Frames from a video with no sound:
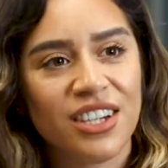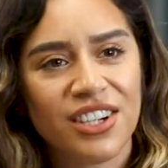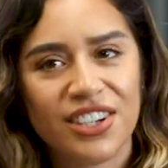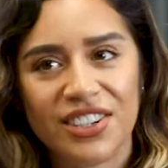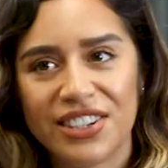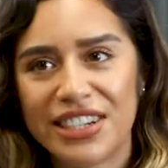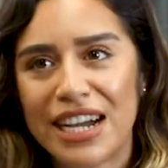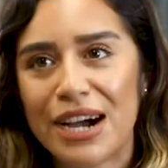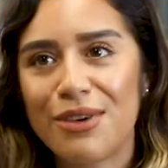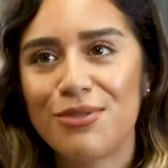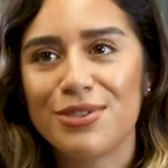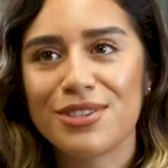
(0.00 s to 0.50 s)

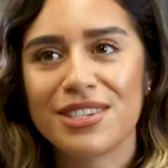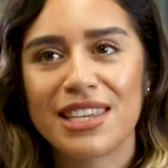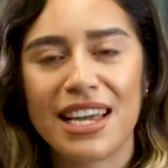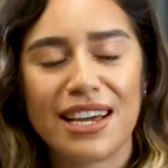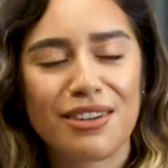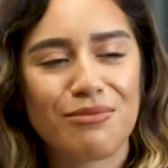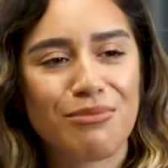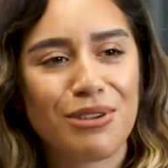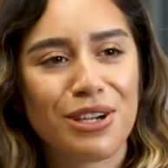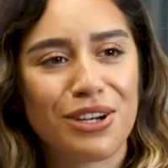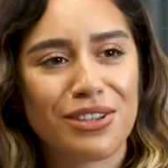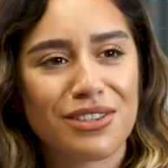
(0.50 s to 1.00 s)
Now has
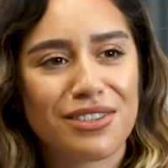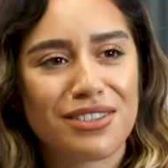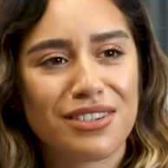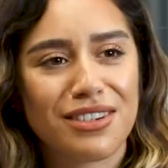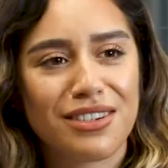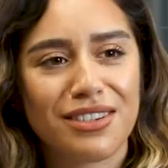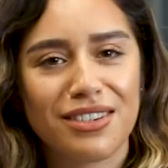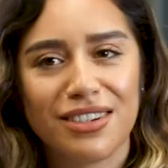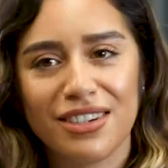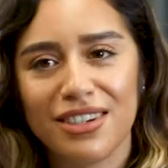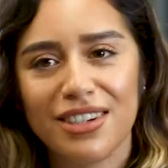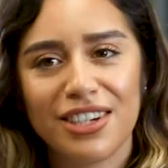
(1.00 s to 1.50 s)
led me on
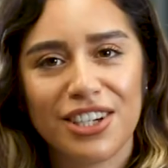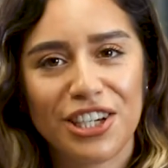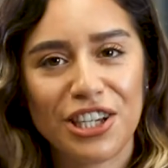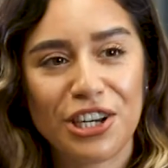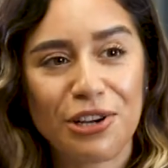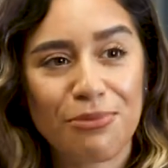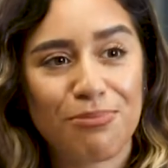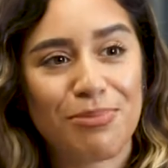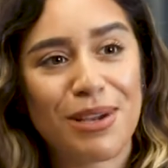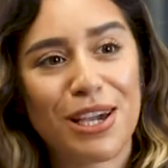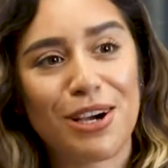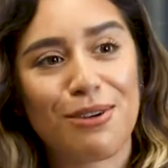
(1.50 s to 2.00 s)
to, you know,
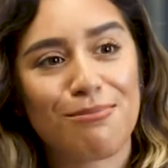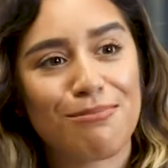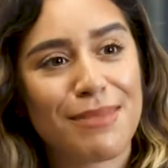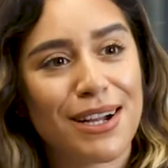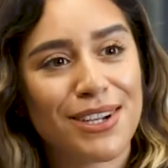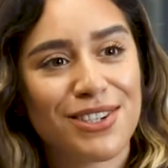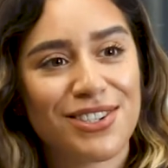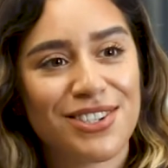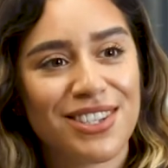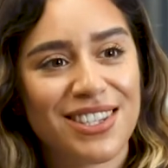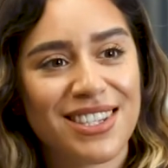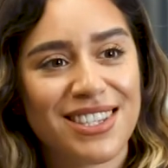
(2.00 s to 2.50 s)
be on
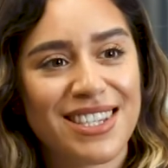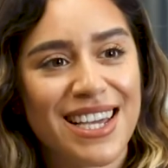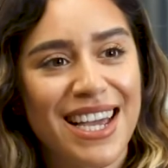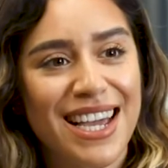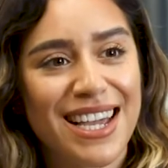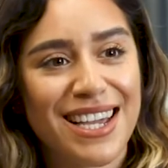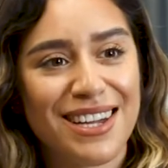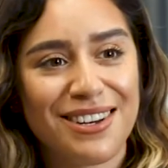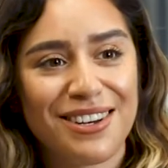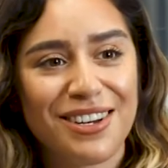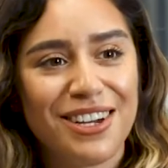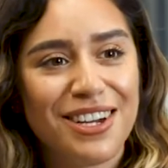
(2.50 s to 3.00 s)
Match of the
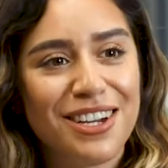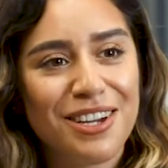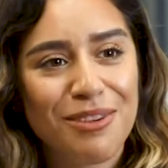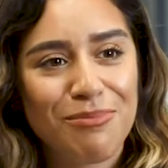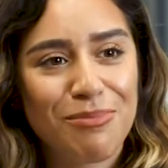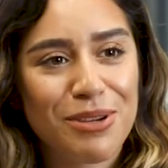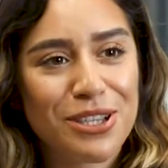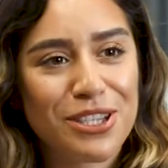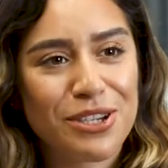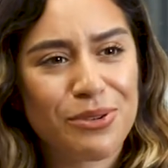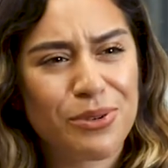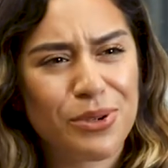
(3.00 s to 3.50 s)
Day and
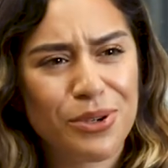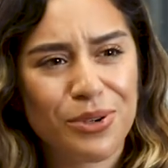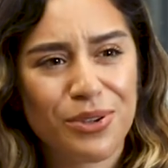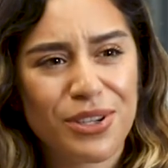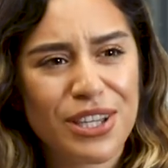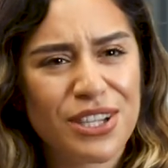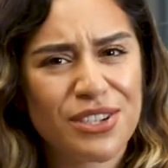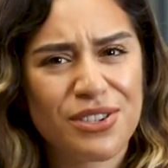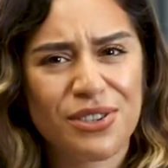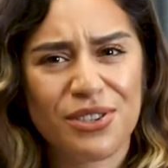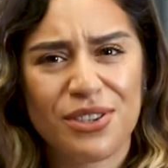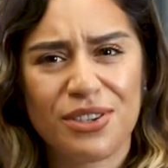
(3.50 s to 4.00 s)
be doing all
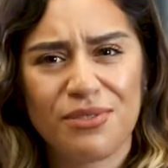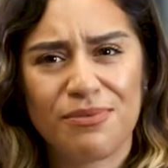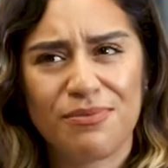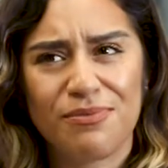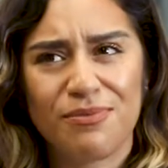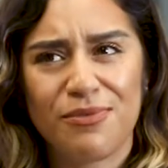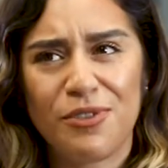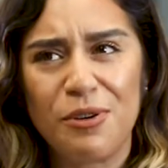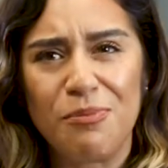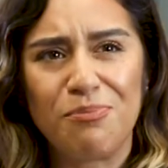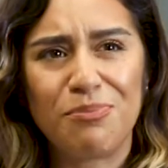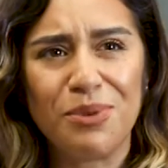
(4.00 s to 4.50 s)
this other
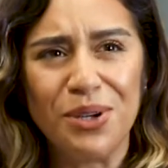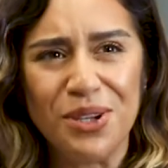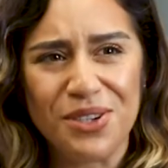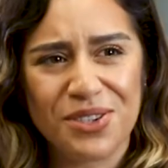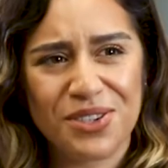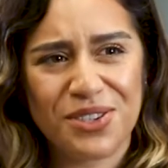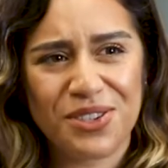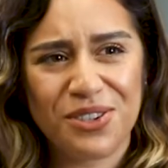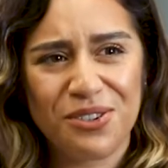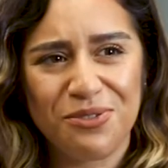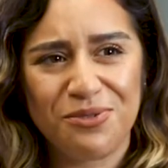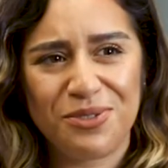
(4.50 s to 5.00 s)
football
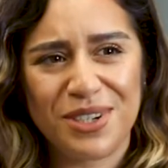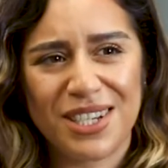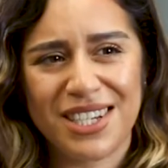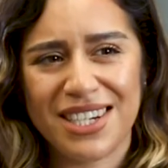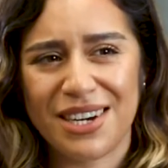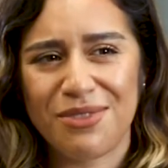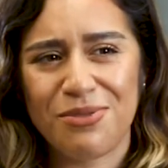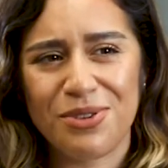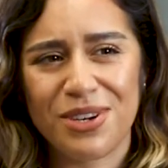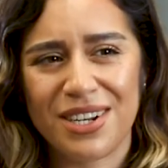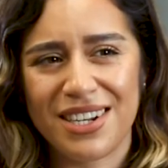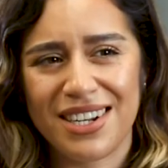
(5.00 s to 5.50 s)
stuff, which I
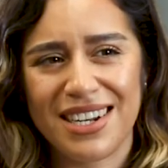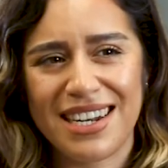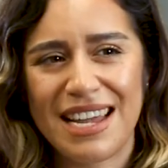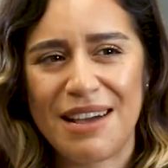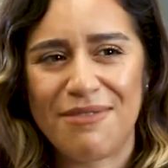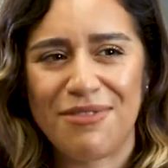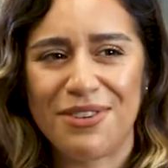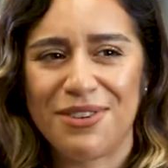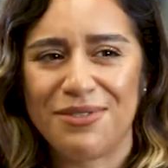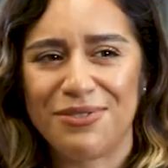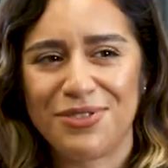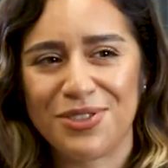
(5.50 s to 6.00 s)
would
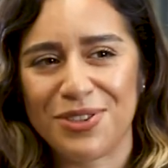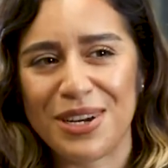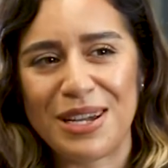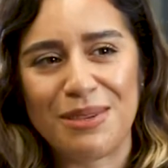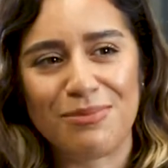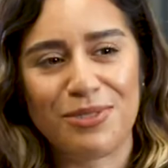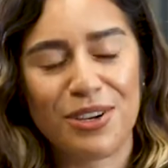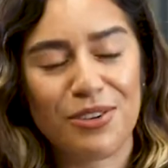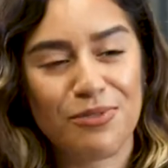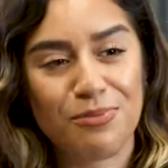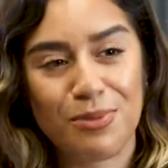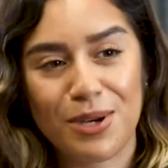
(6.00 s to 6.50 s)
never have dreamed
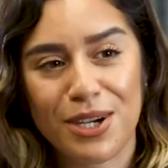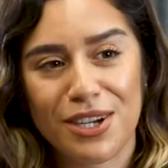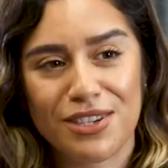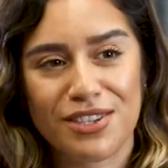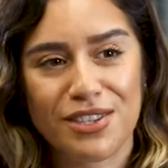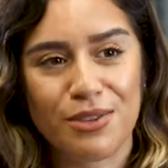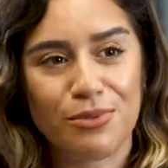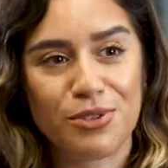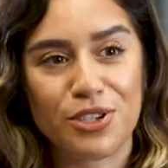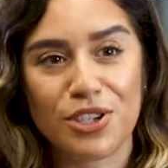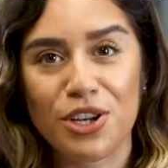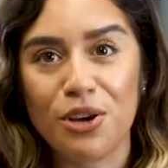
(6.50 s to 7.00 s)
of because
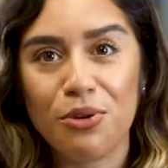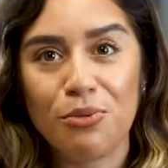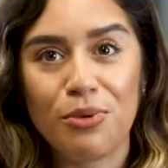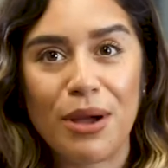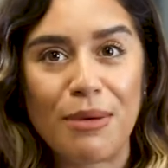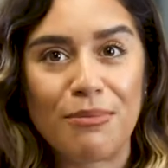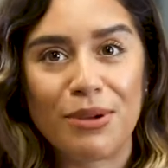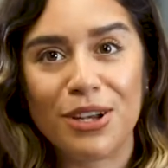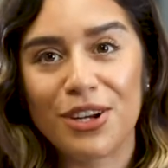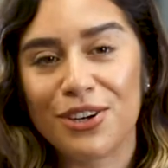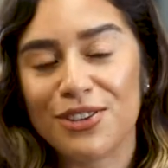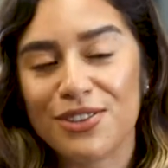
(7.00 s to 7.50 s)
there was no
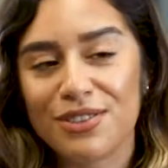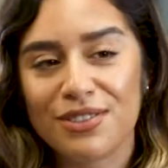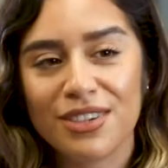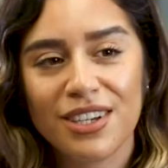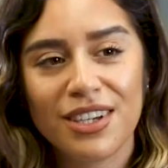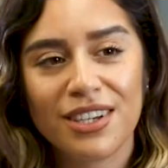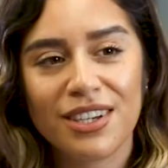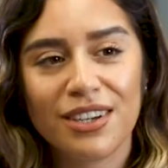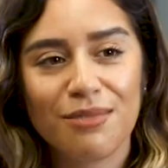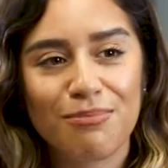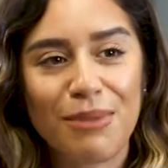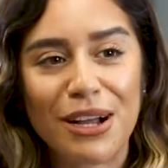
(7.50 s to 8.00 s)
women on
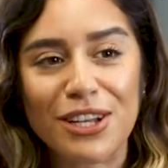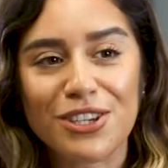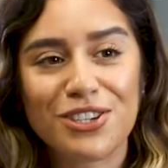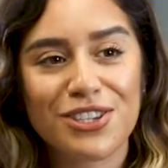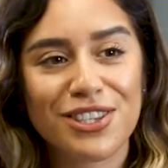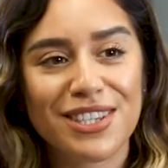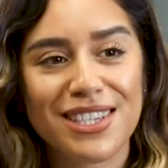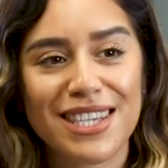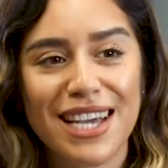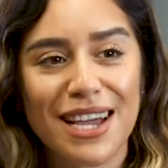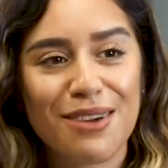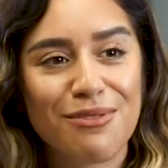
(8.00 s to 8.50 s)
Match of
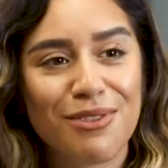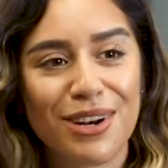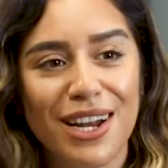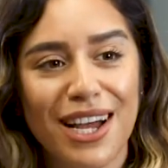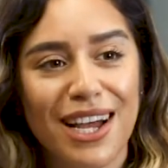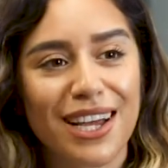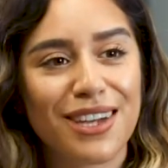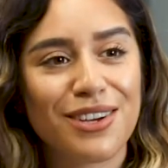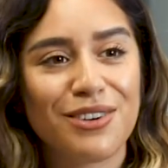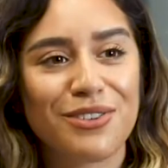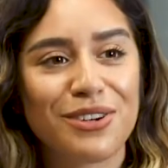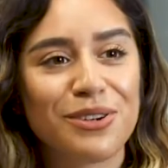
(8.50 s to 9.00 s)
the Day when
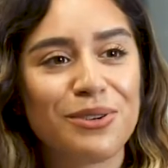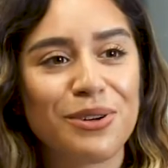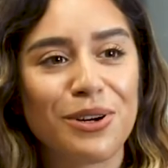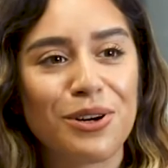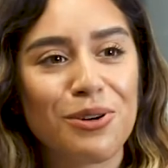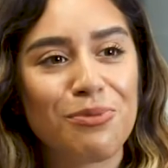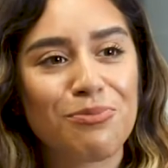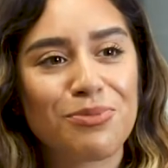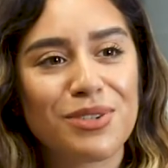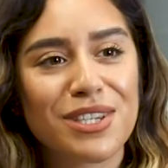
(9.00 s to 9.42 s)
I grew up.